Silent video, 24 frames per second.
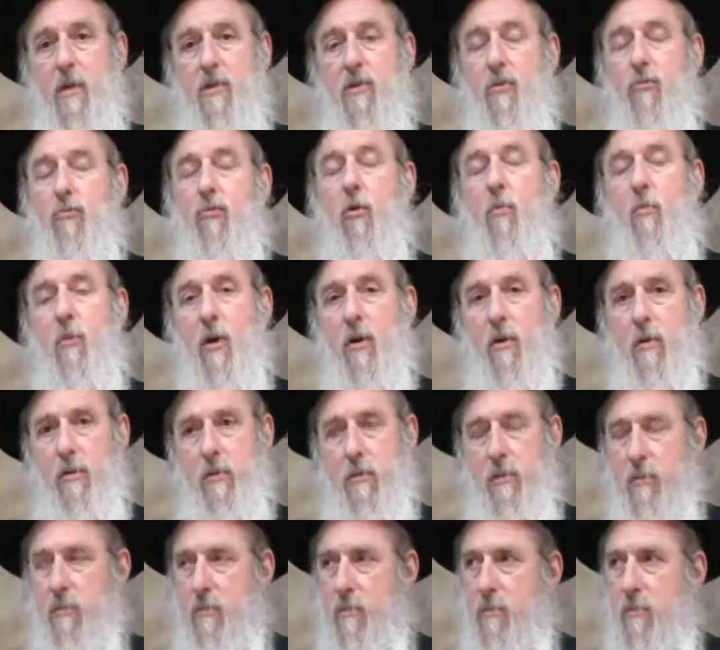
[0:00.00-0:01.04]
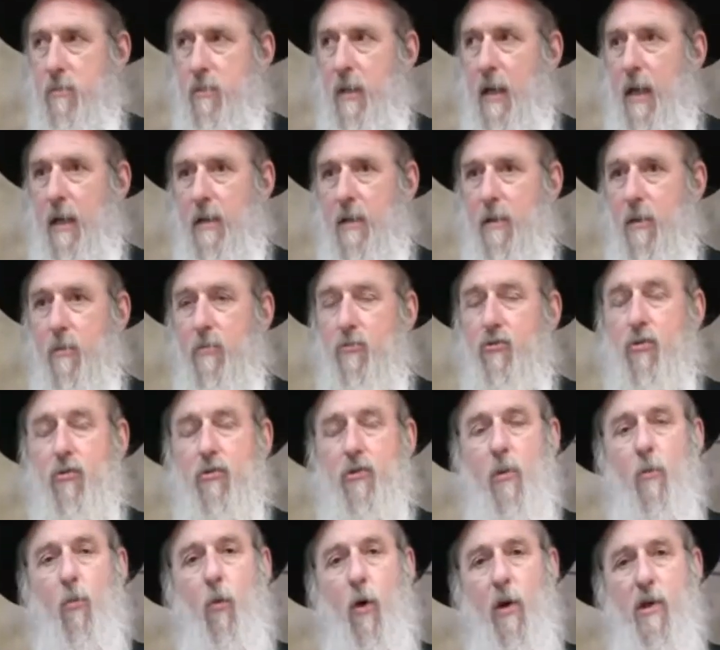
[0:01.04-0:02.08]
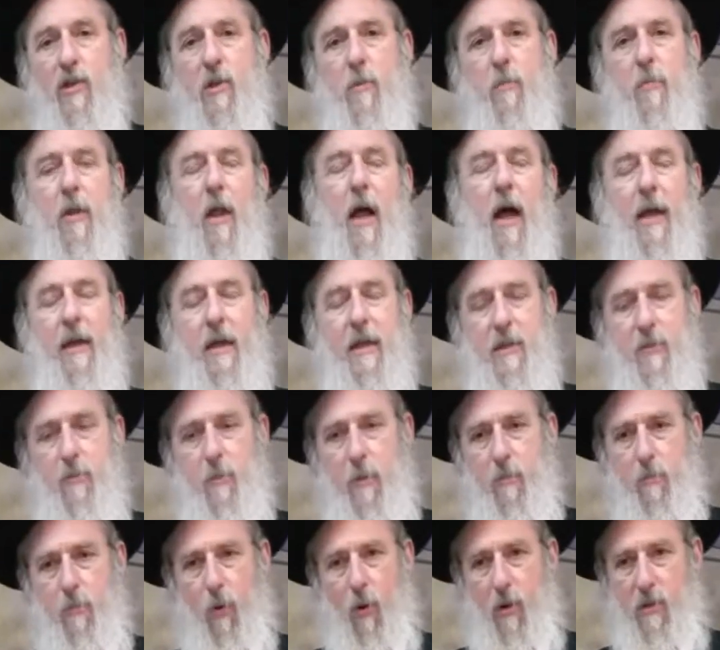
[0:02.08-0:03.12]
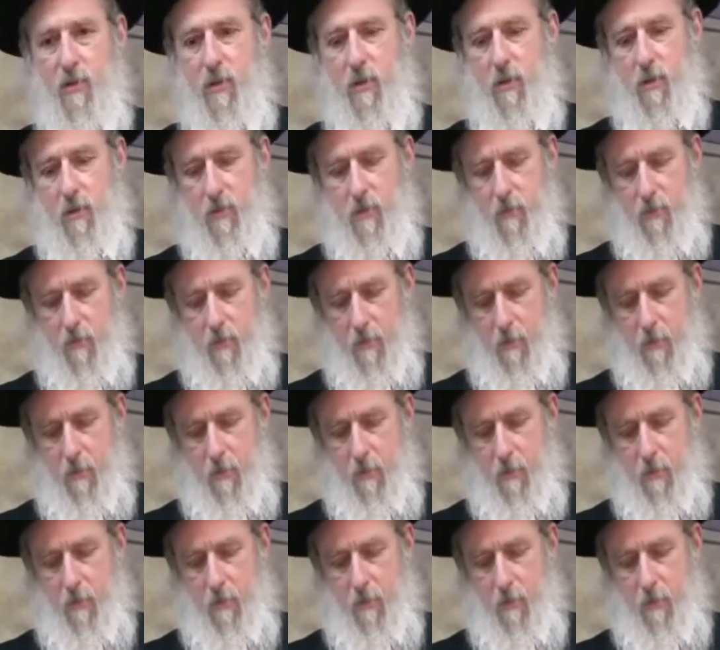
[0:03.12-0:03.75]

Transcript: there's a rumor that the Jerusalem water supply has been poisoned.